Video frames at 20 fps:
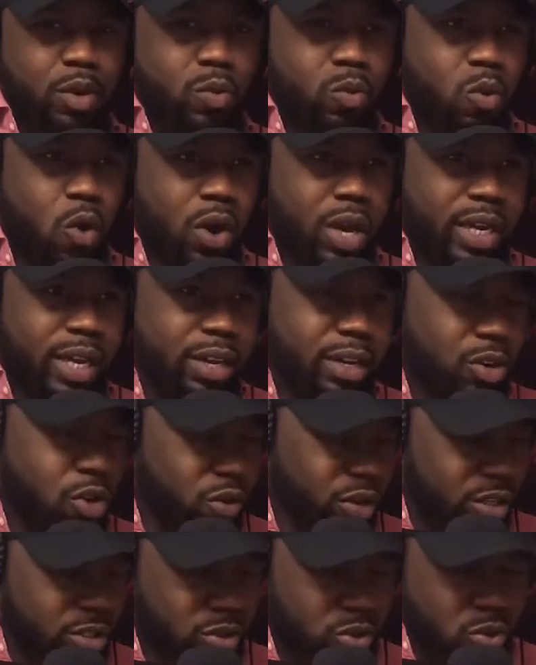going
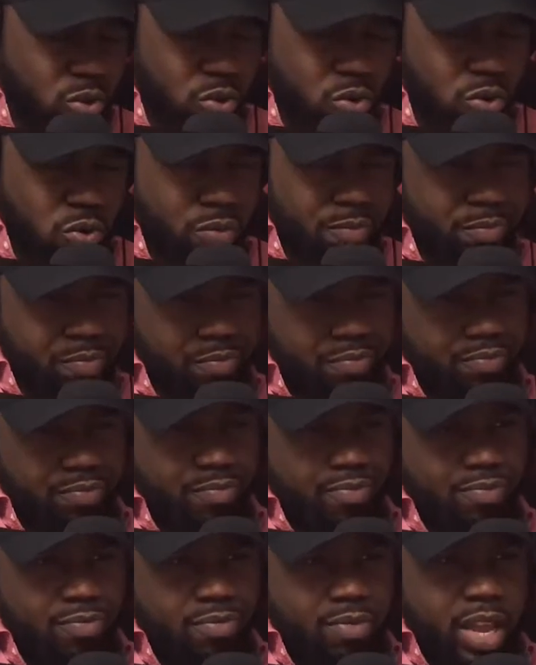to the school.
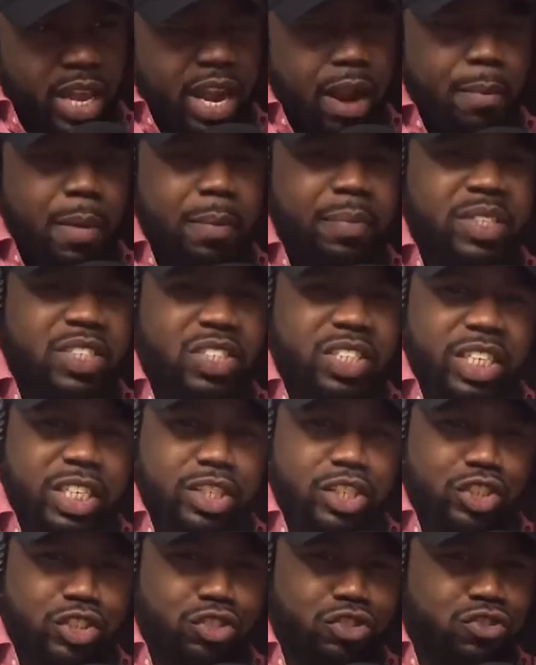And I remember seeing
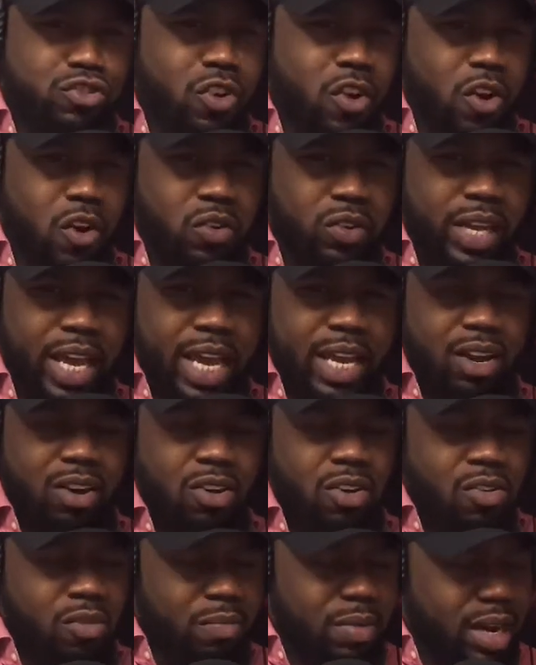this girl that,
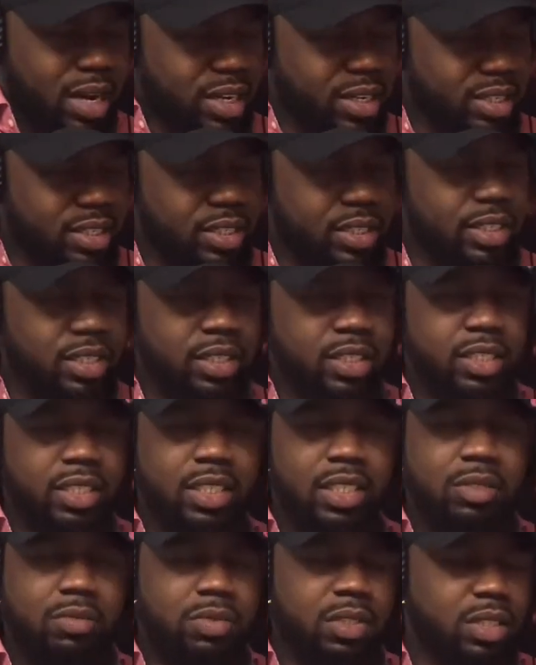oh my goodness,
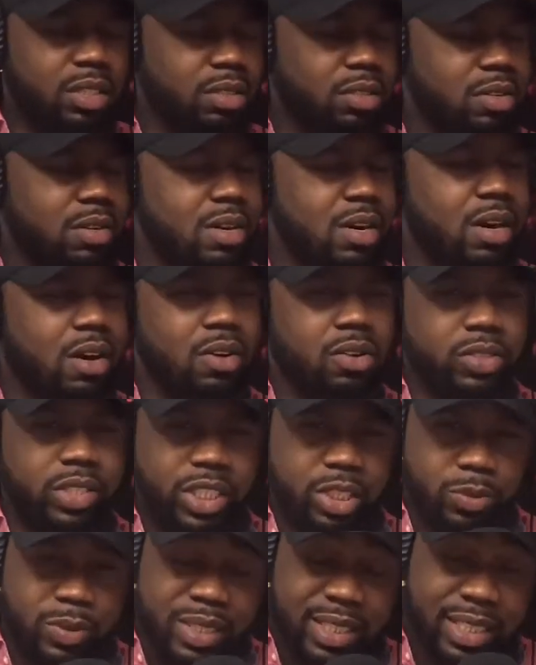she was
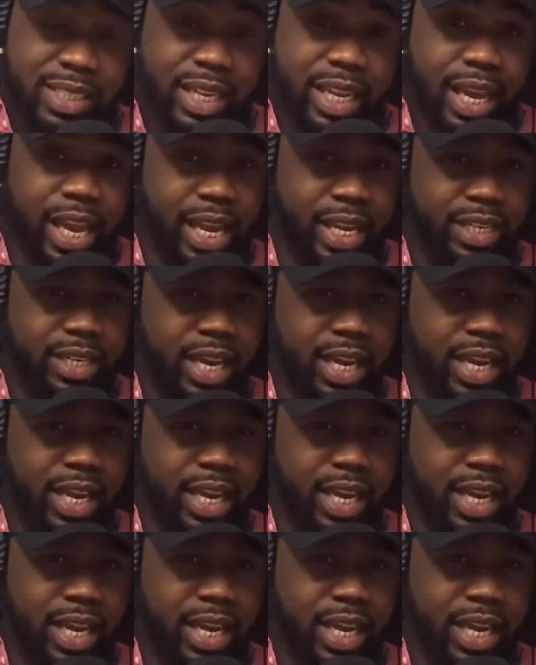it.